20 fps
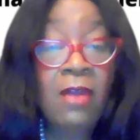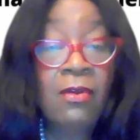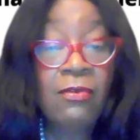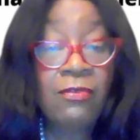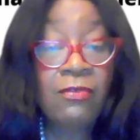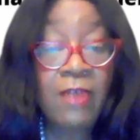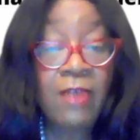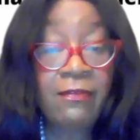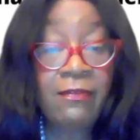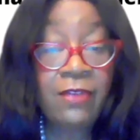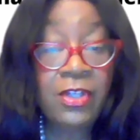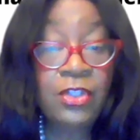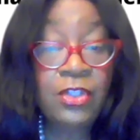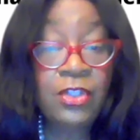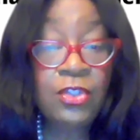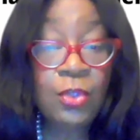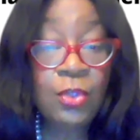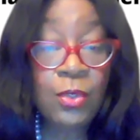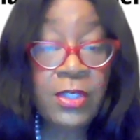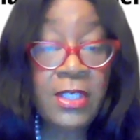Reverend
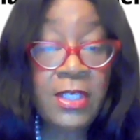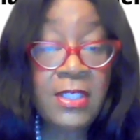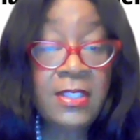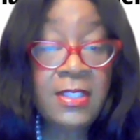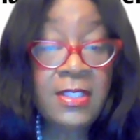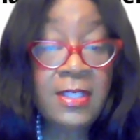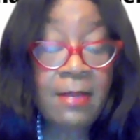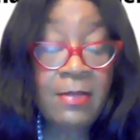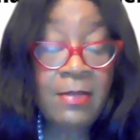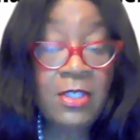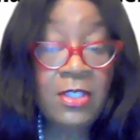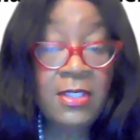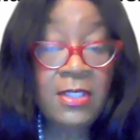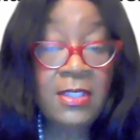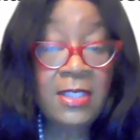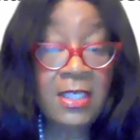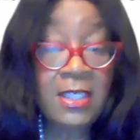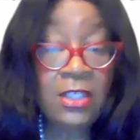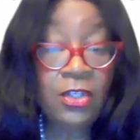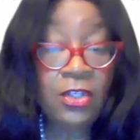Julius Simmons
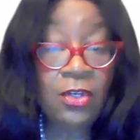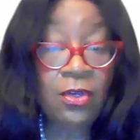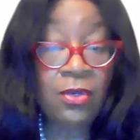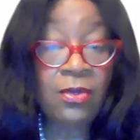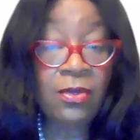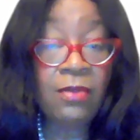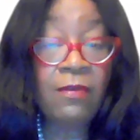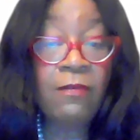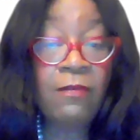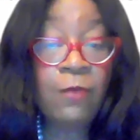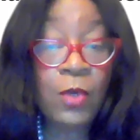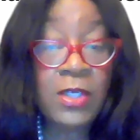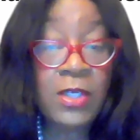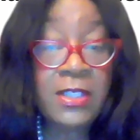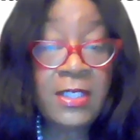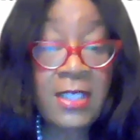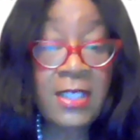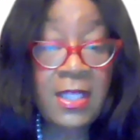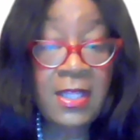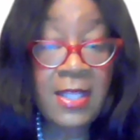Sr.,
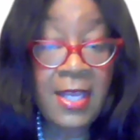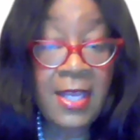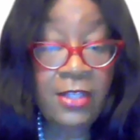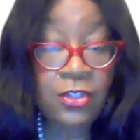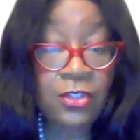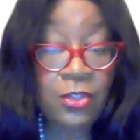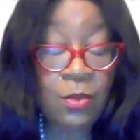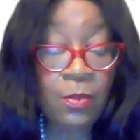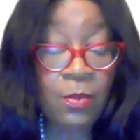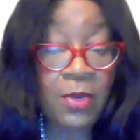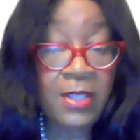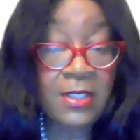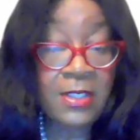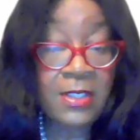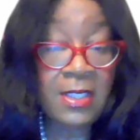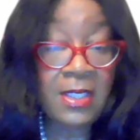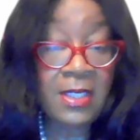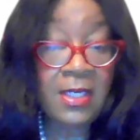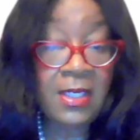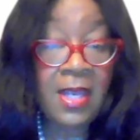14th national
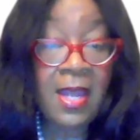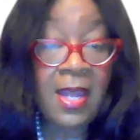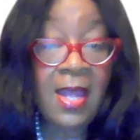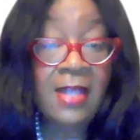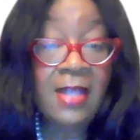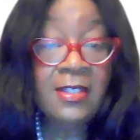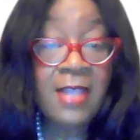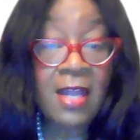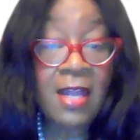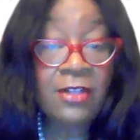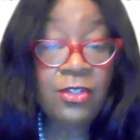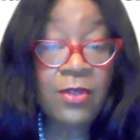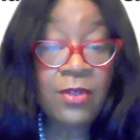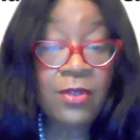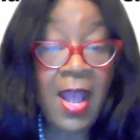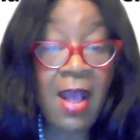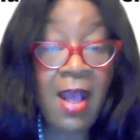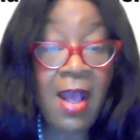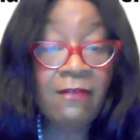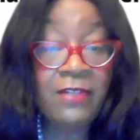president. Dr.
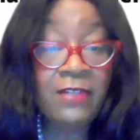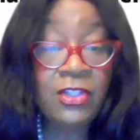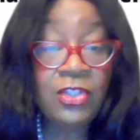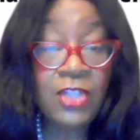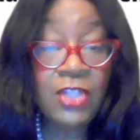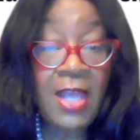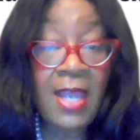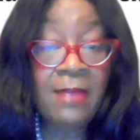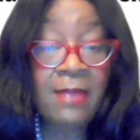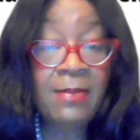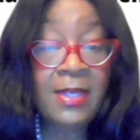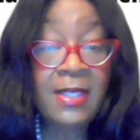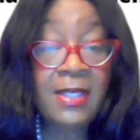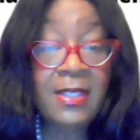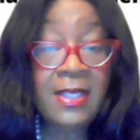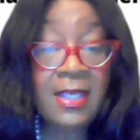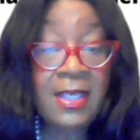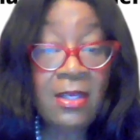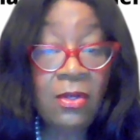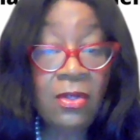Alvin J.
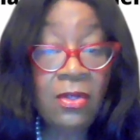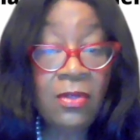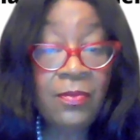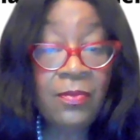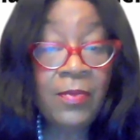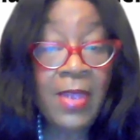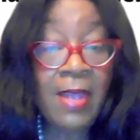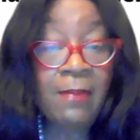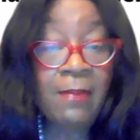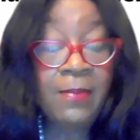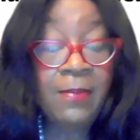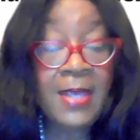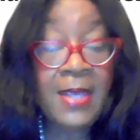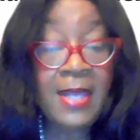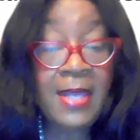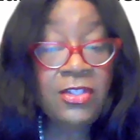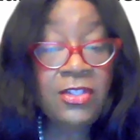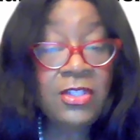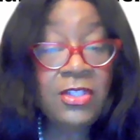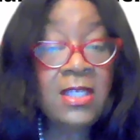McNeil,
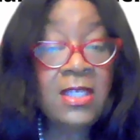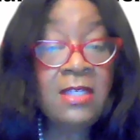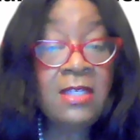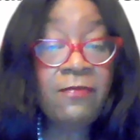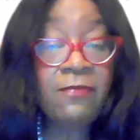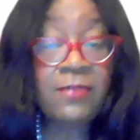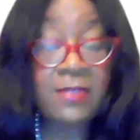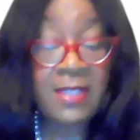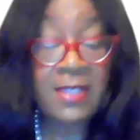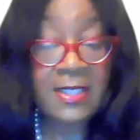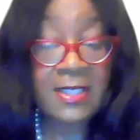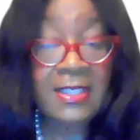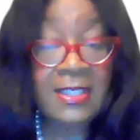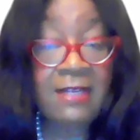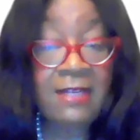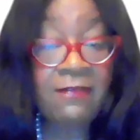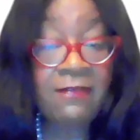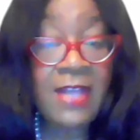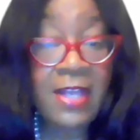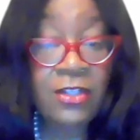NPHC
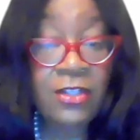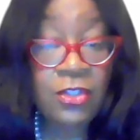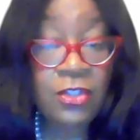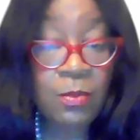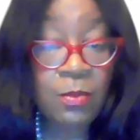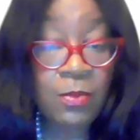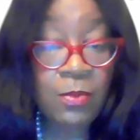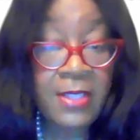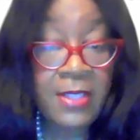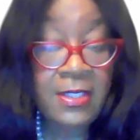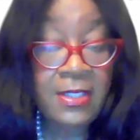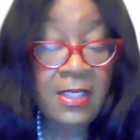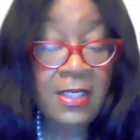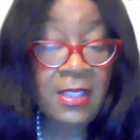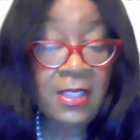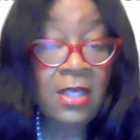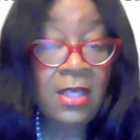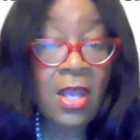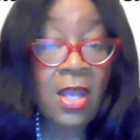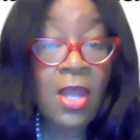16th National President,
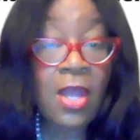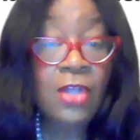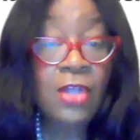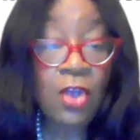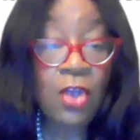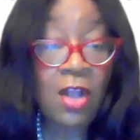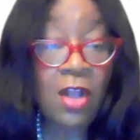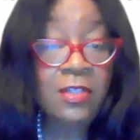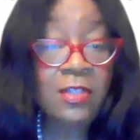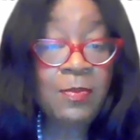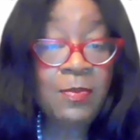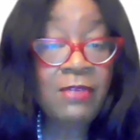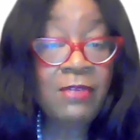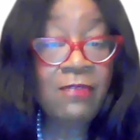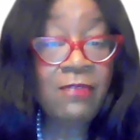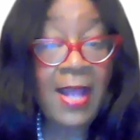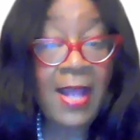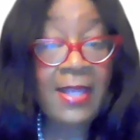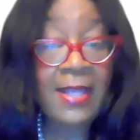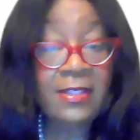Charles V.
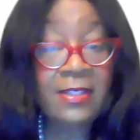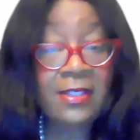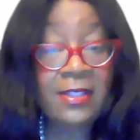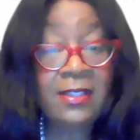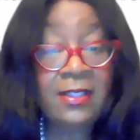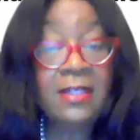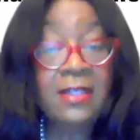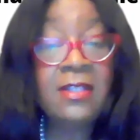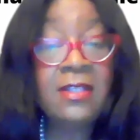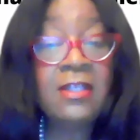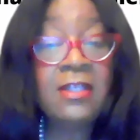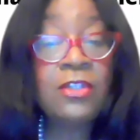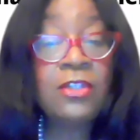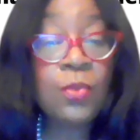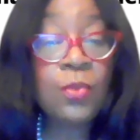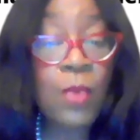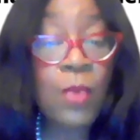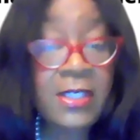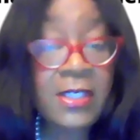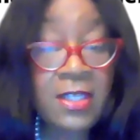Wright, the
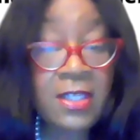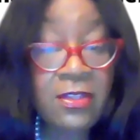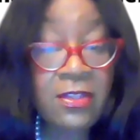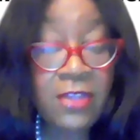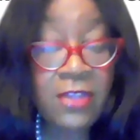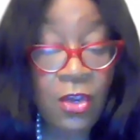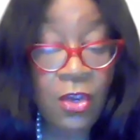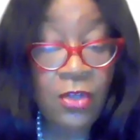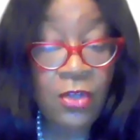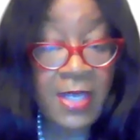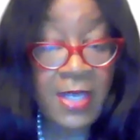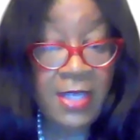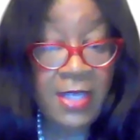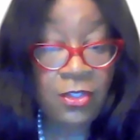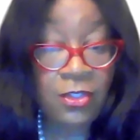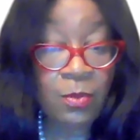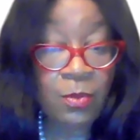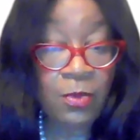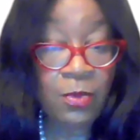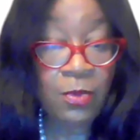23rd
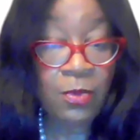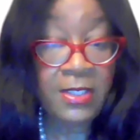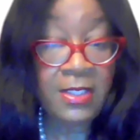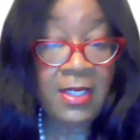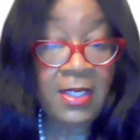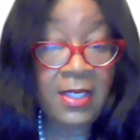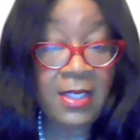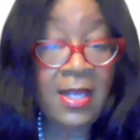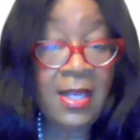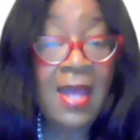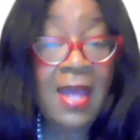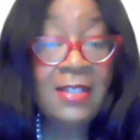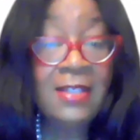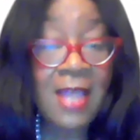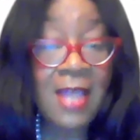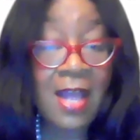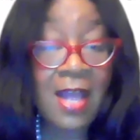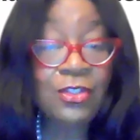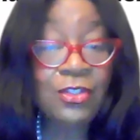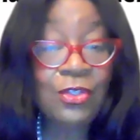National President,
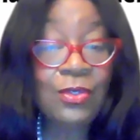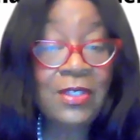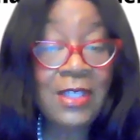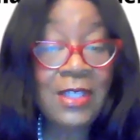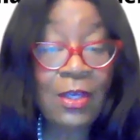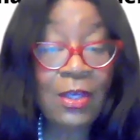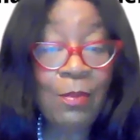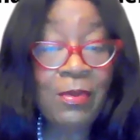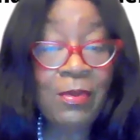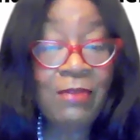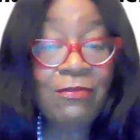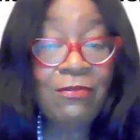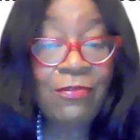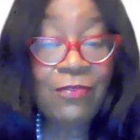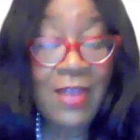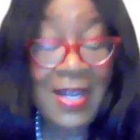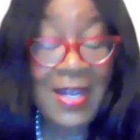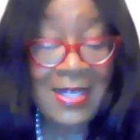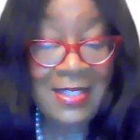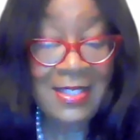Dr. Gilbert
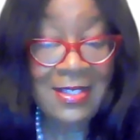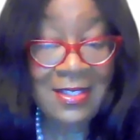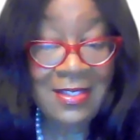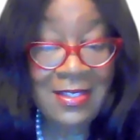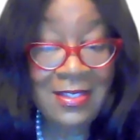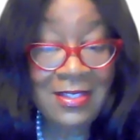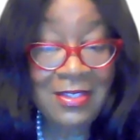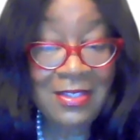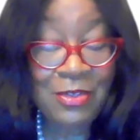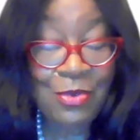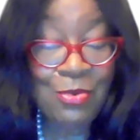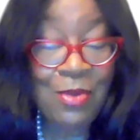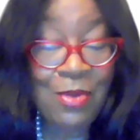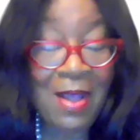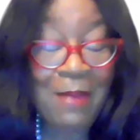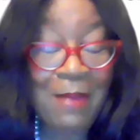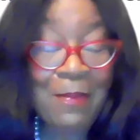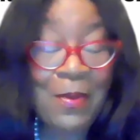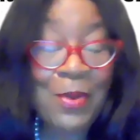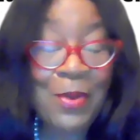Francis, who
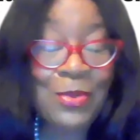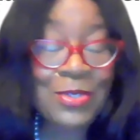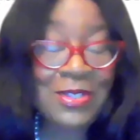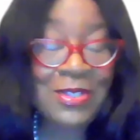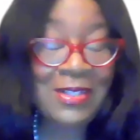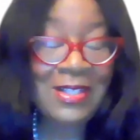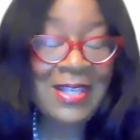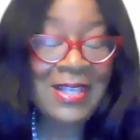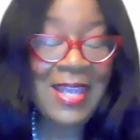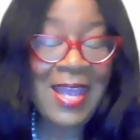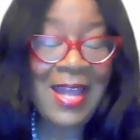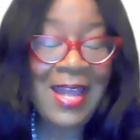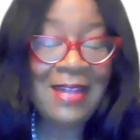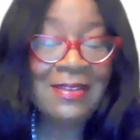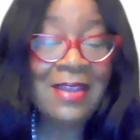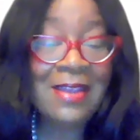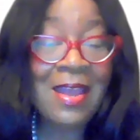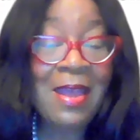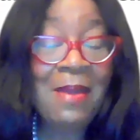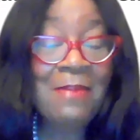I've personally had
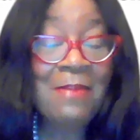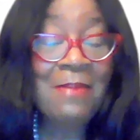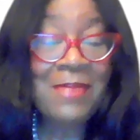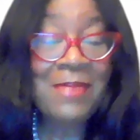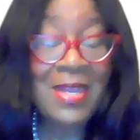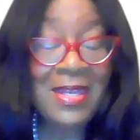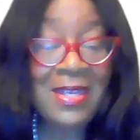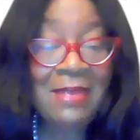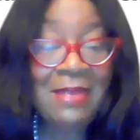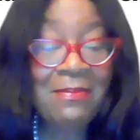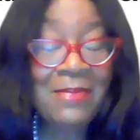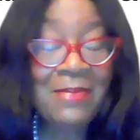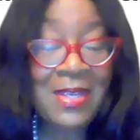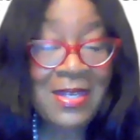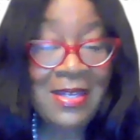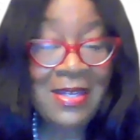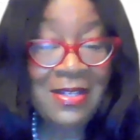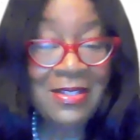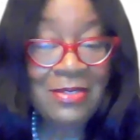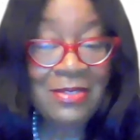many
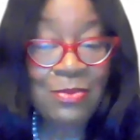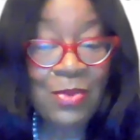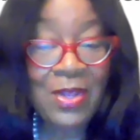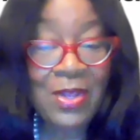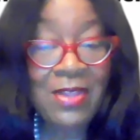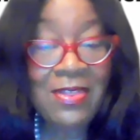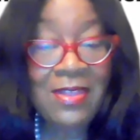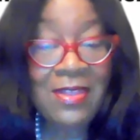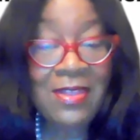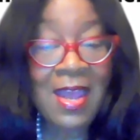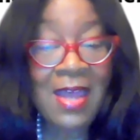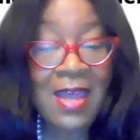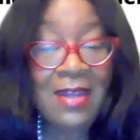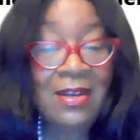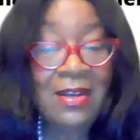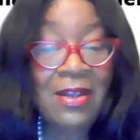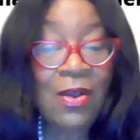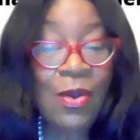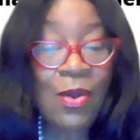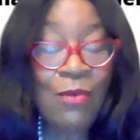meetings with at
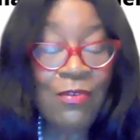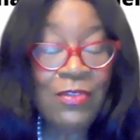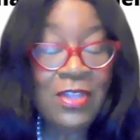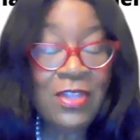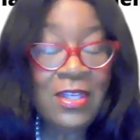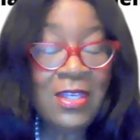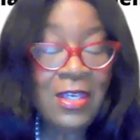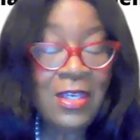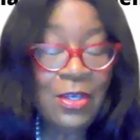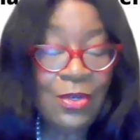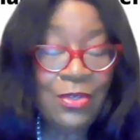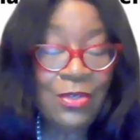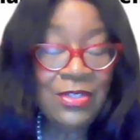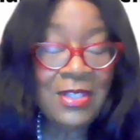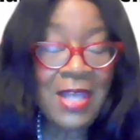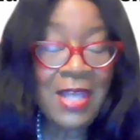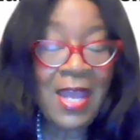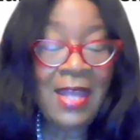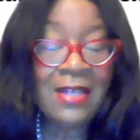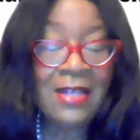over the years
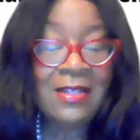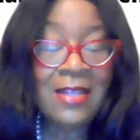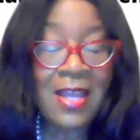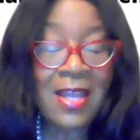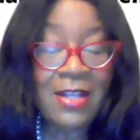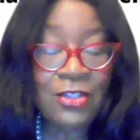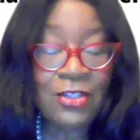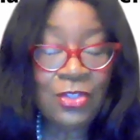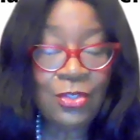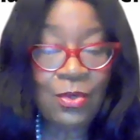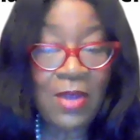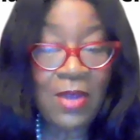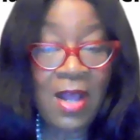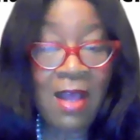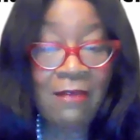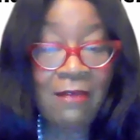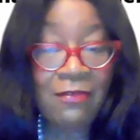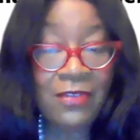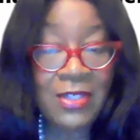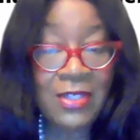at national
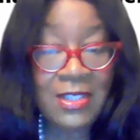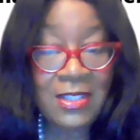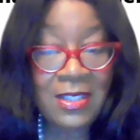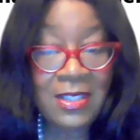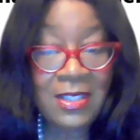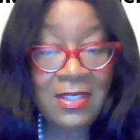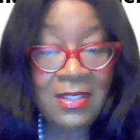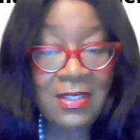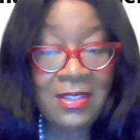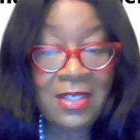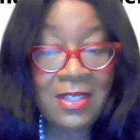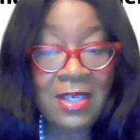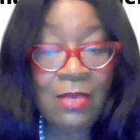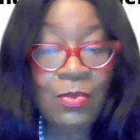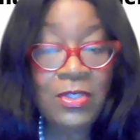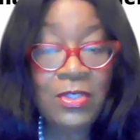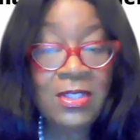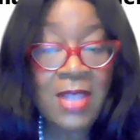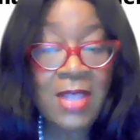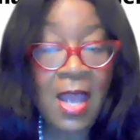conferences. He
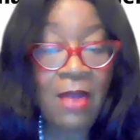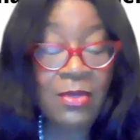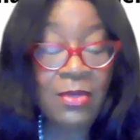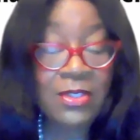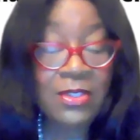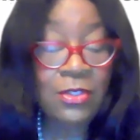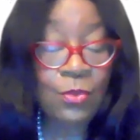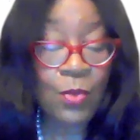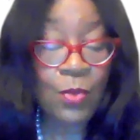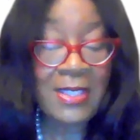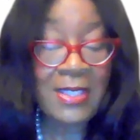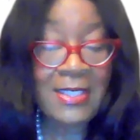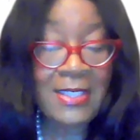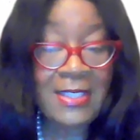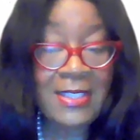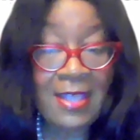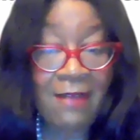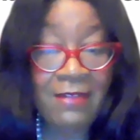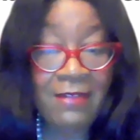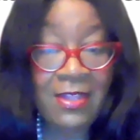was our
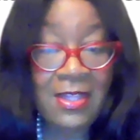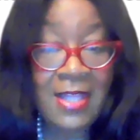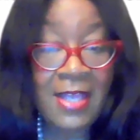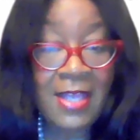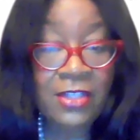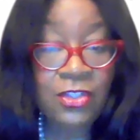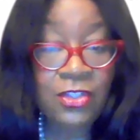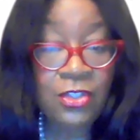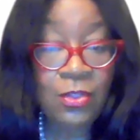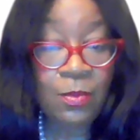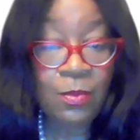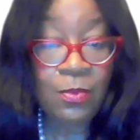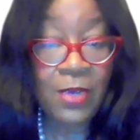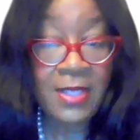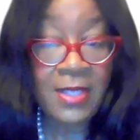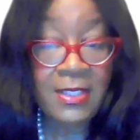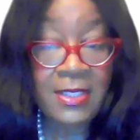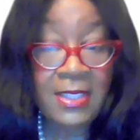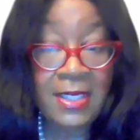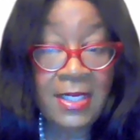27th National
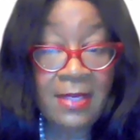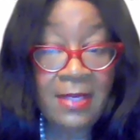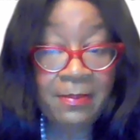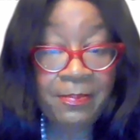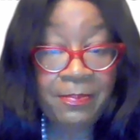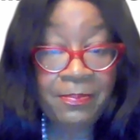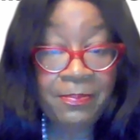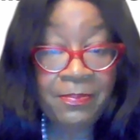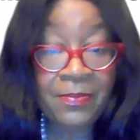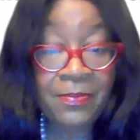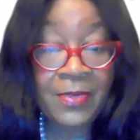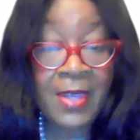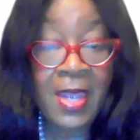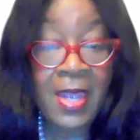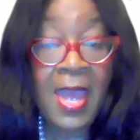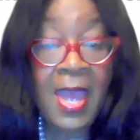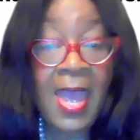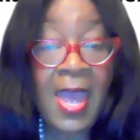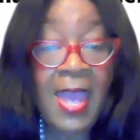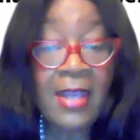President,
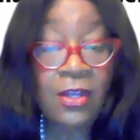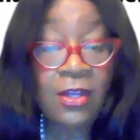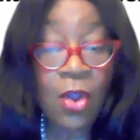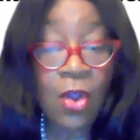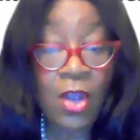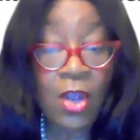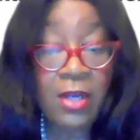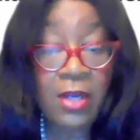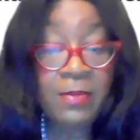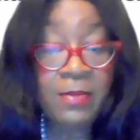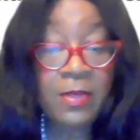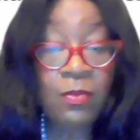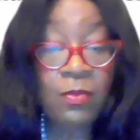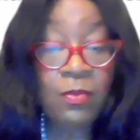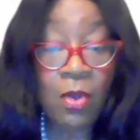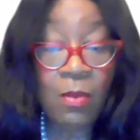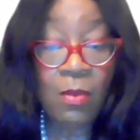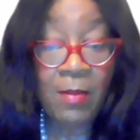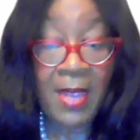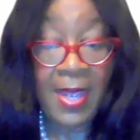and Carter B.
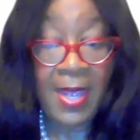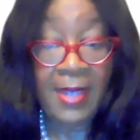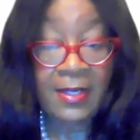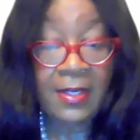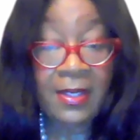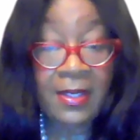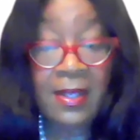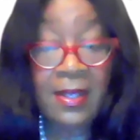Womack,